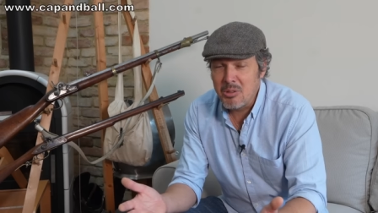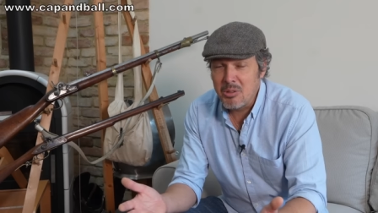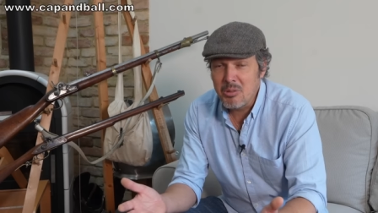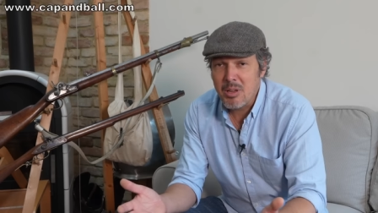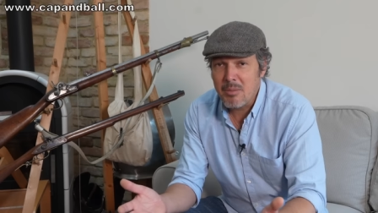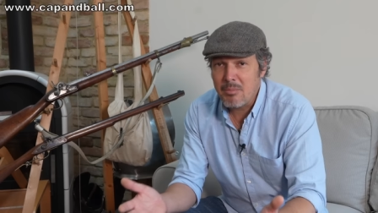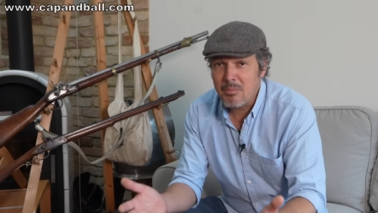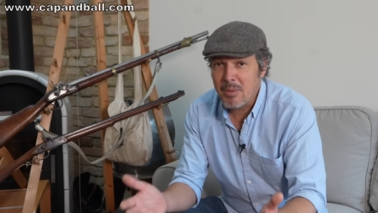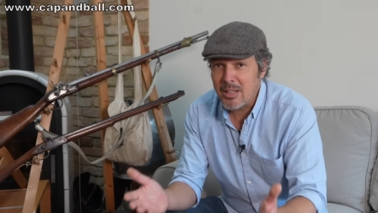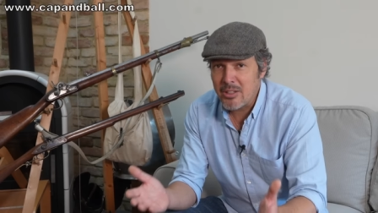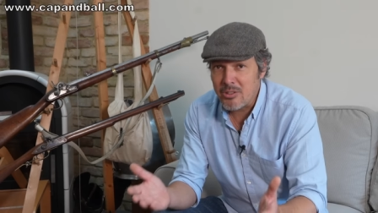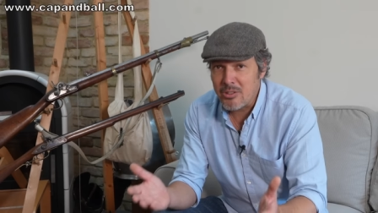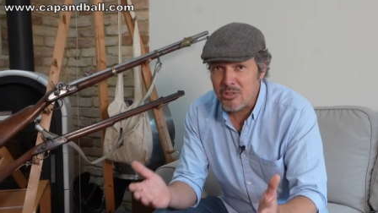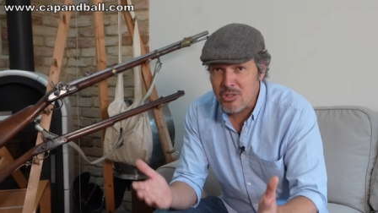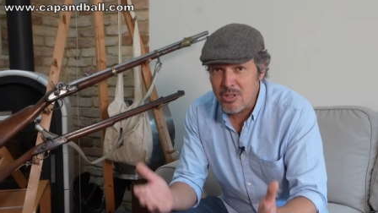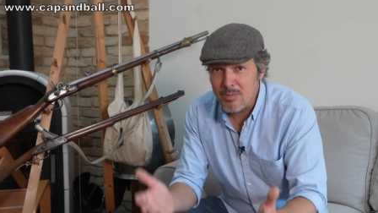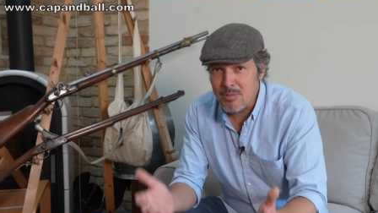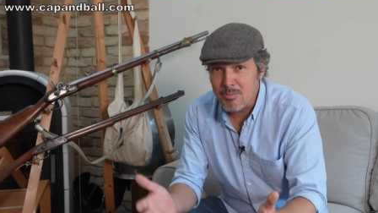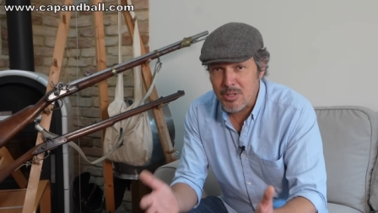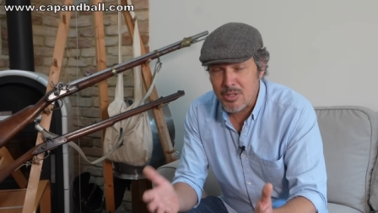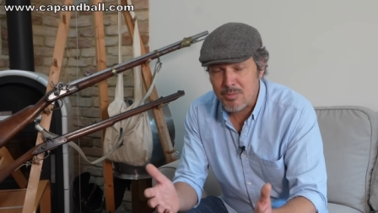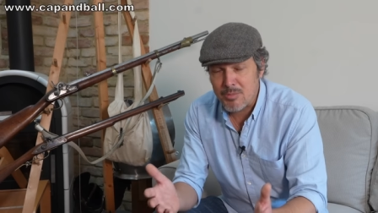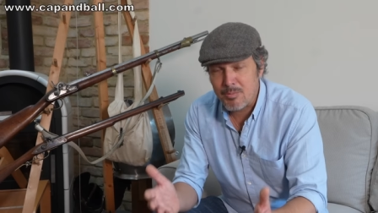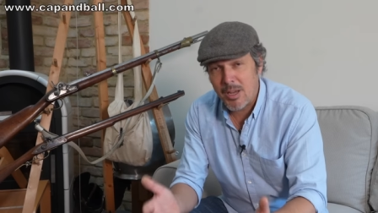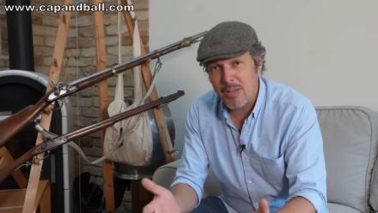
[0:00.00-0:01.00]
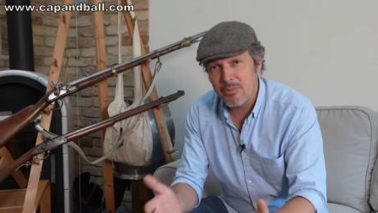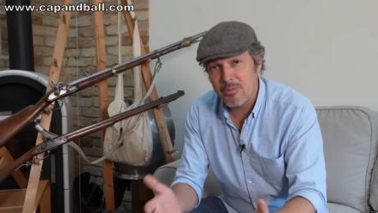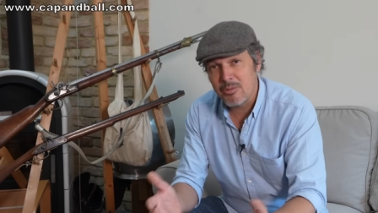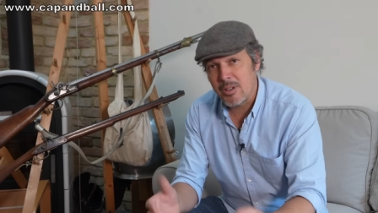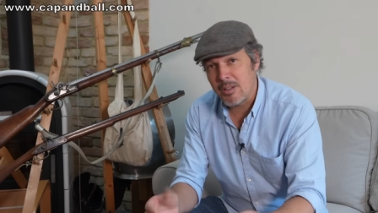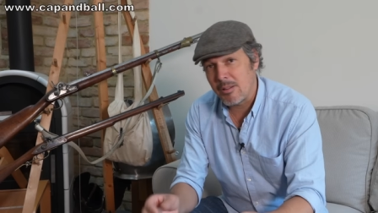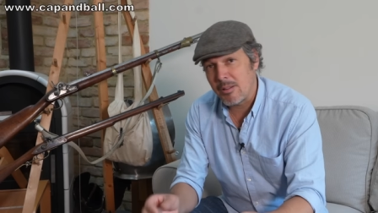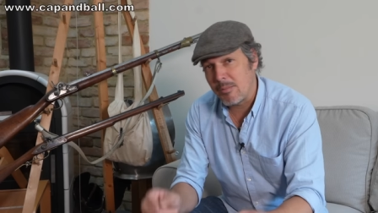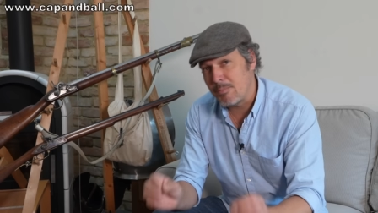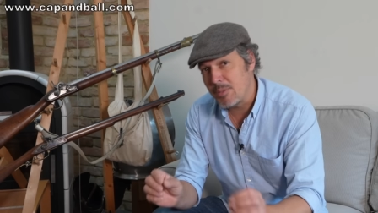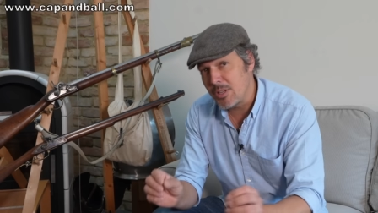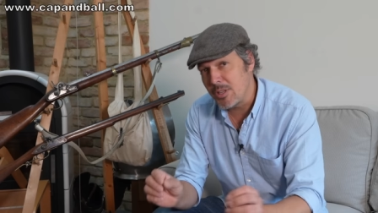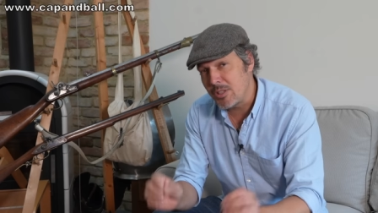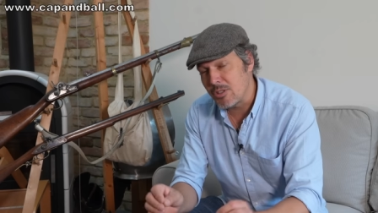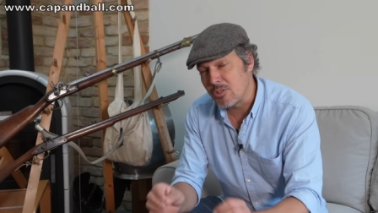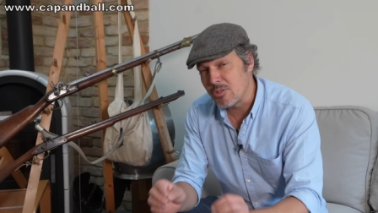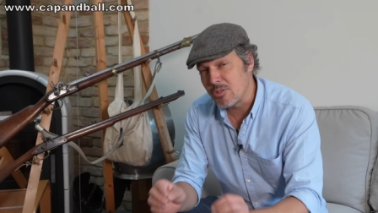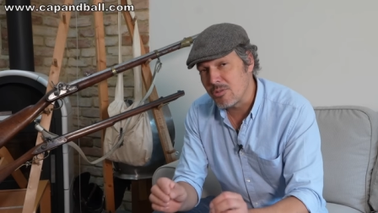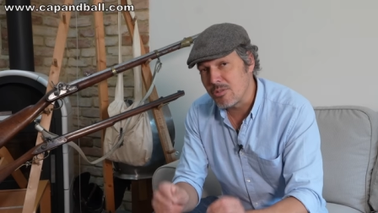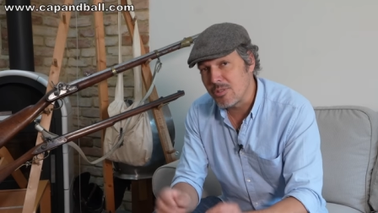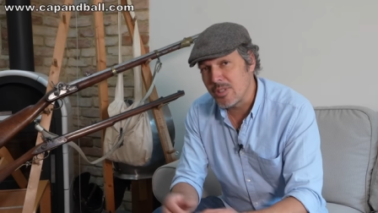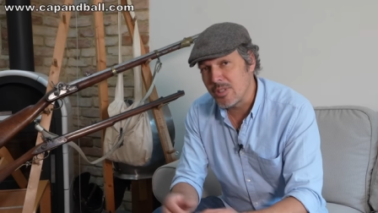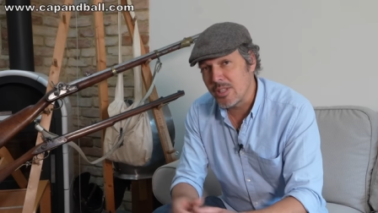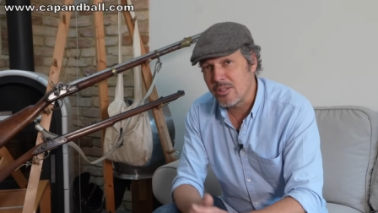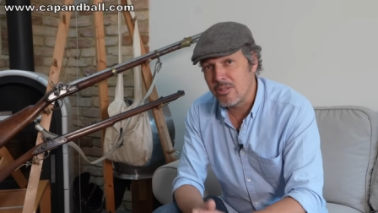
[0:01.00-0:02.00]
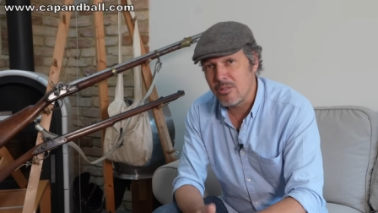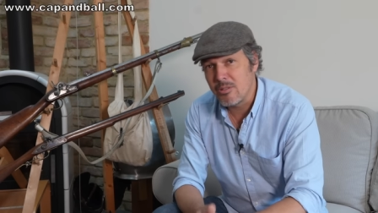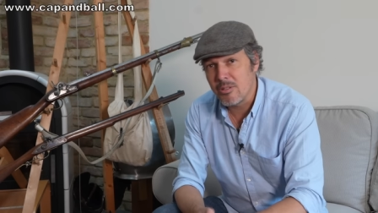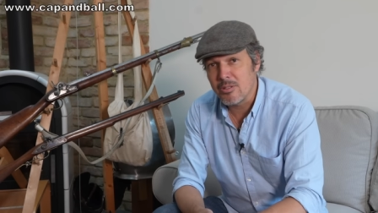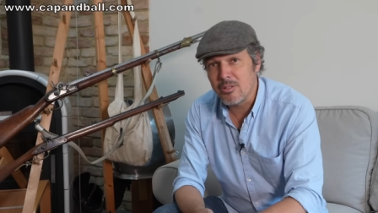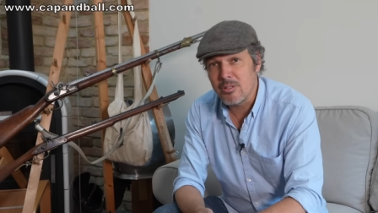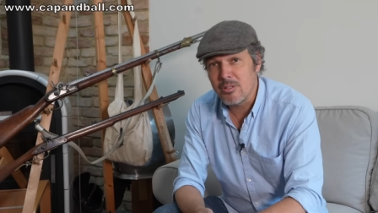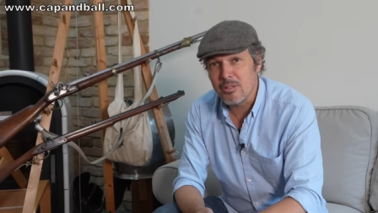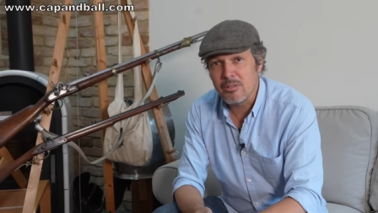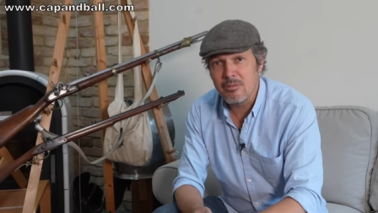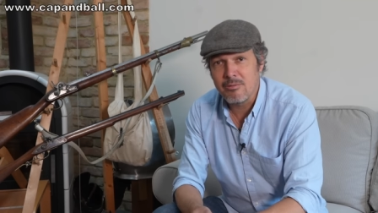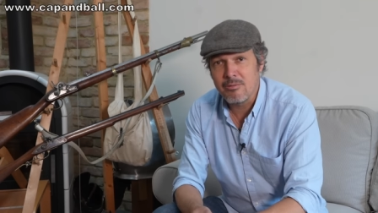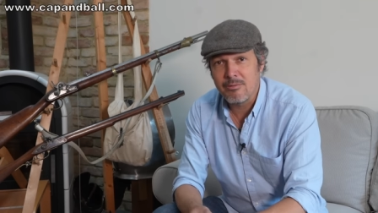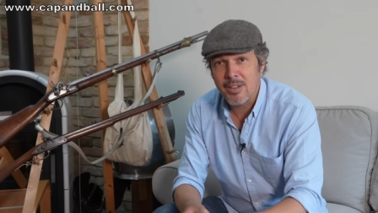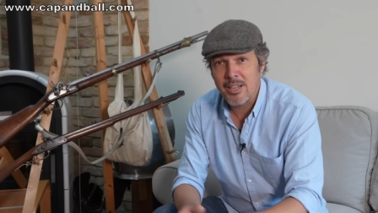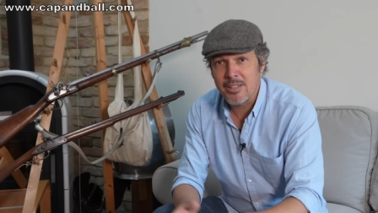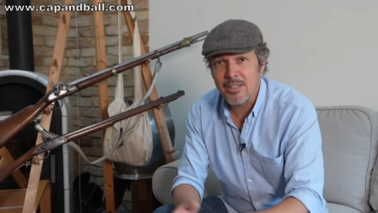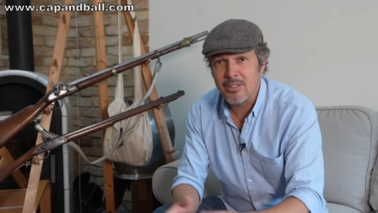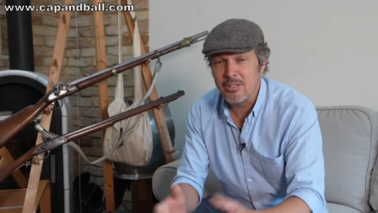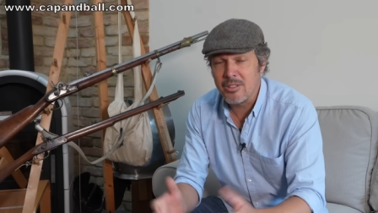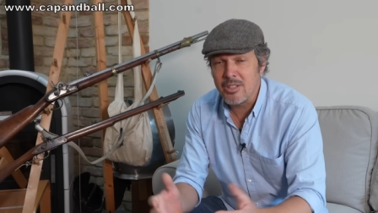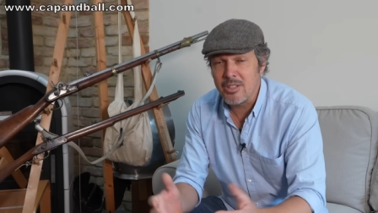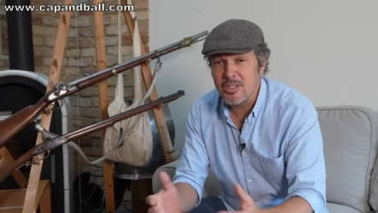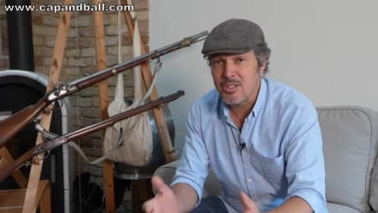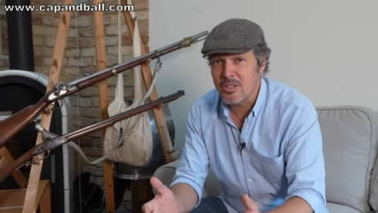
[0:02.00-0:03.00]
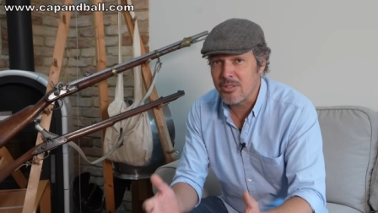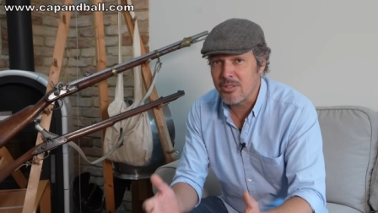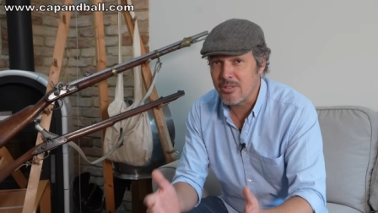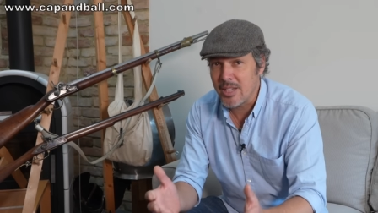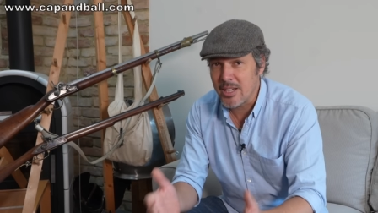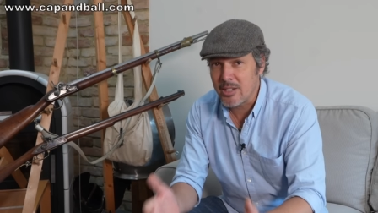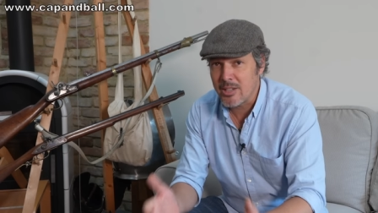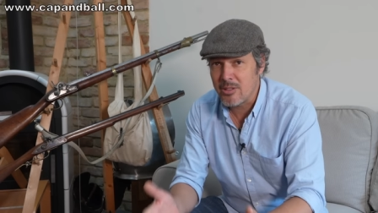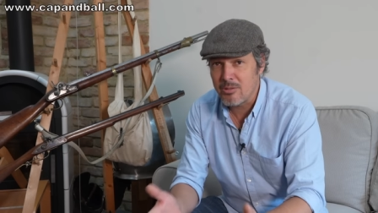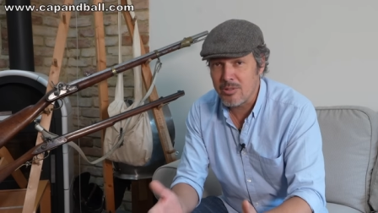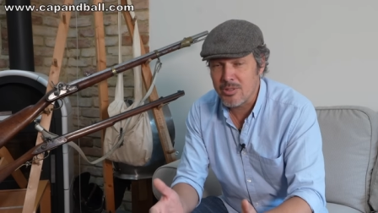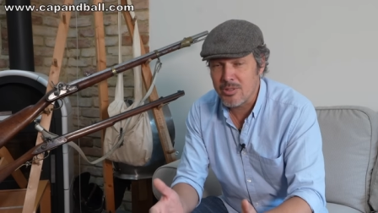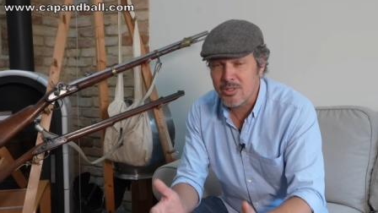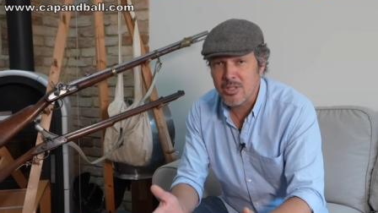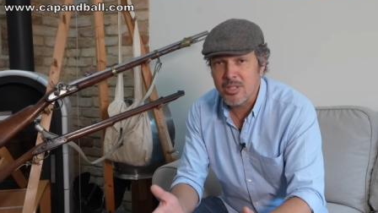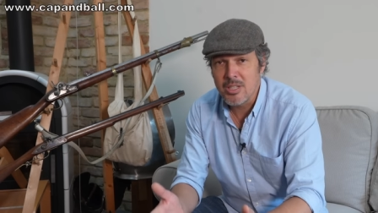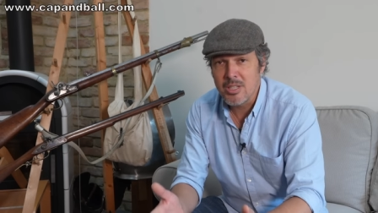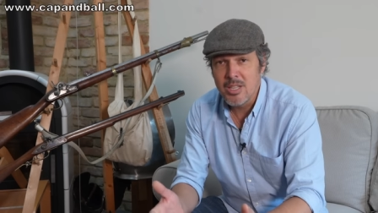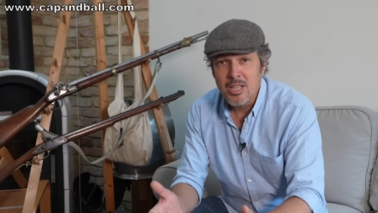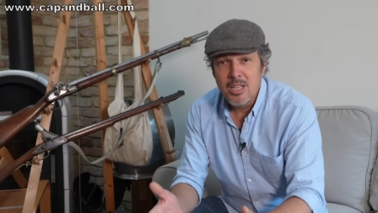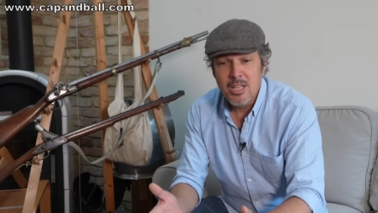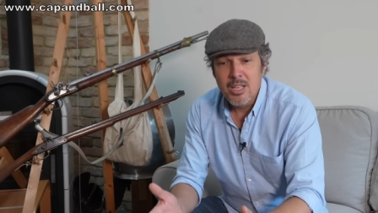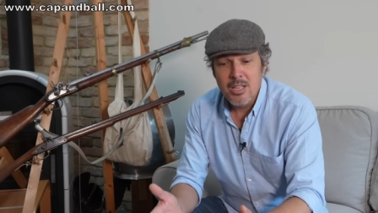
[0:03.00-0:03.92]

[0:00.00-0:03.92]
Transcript: You can buy the cheapest powder and I'm pretty sure that you're going to find a decent accuracy